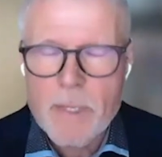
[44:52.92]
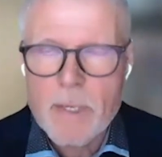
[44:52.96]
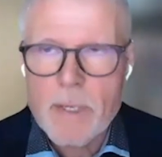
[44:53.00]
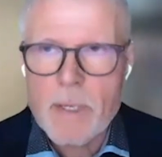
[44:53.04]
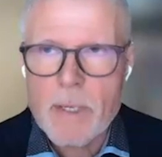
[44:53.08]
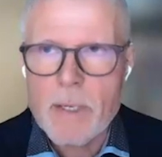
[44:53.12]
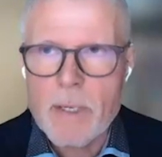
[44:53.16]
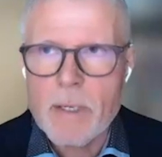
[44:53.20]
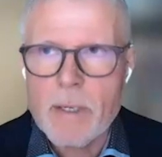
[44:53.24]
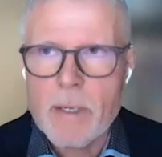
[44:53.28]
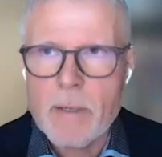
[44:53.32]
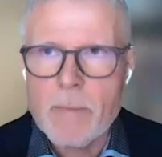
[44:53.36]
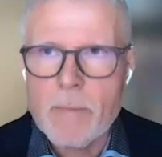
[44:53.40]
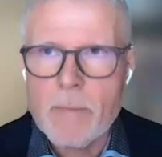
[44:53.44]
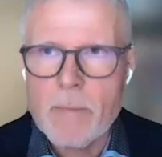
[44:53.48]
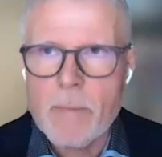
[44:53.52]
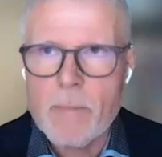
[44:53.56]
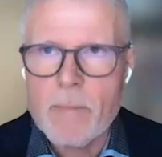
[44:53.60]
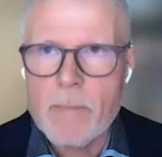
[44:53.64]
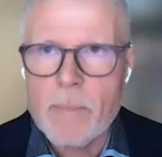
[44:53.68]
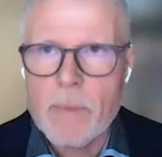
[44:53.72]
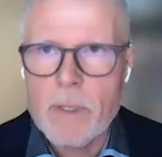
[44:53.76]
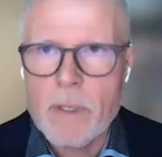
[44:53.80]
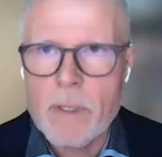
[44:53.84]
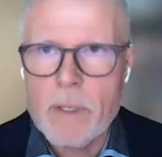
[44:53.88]

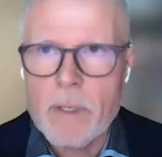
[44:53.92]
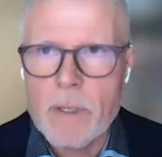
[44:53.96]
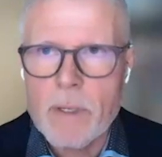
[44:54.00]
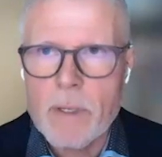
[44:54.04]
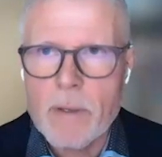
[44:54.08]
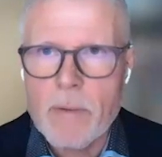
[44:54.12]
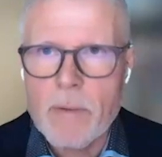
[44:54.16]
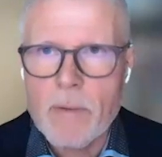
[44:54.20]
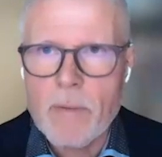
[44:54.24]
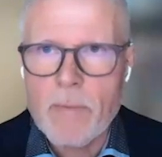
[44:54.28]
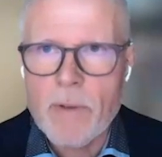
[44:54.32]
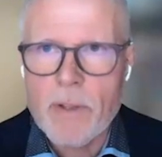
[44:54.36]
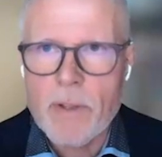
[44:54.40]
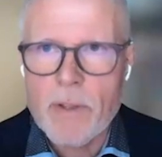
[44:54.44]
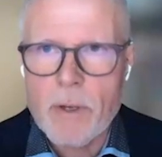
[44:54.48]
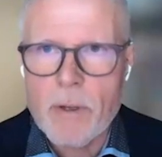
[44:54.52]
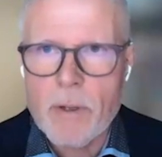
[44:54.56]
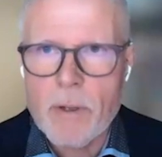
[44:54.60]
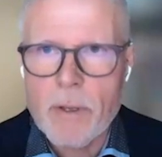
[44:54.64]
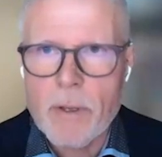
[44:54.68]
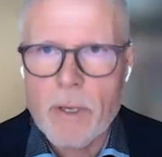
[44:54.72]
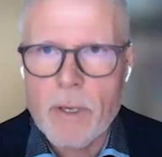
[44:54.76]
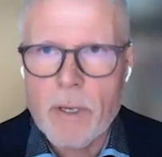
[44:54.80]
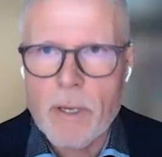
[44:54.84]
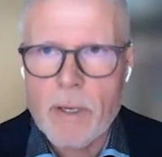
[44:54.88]
With
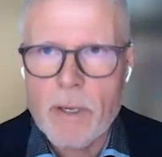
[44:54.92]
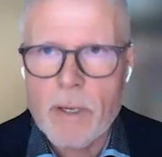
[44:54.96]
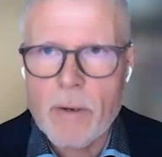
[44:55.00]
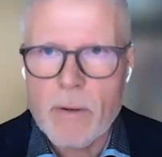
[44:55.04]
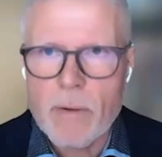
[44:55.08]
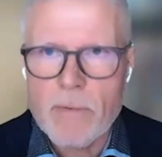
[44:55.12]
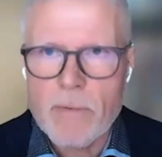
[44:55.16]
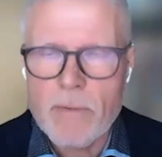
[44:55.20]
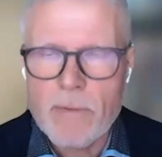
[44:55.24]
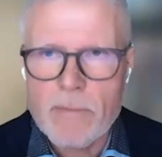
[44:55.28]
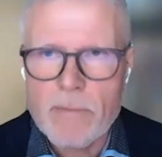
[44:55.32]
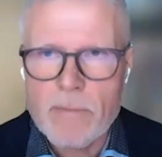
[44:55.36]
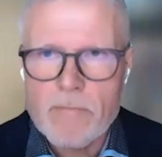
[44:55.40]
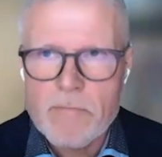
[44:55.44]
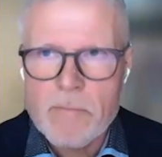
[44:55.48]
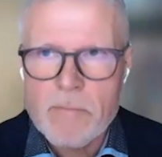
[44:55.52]
all the kind of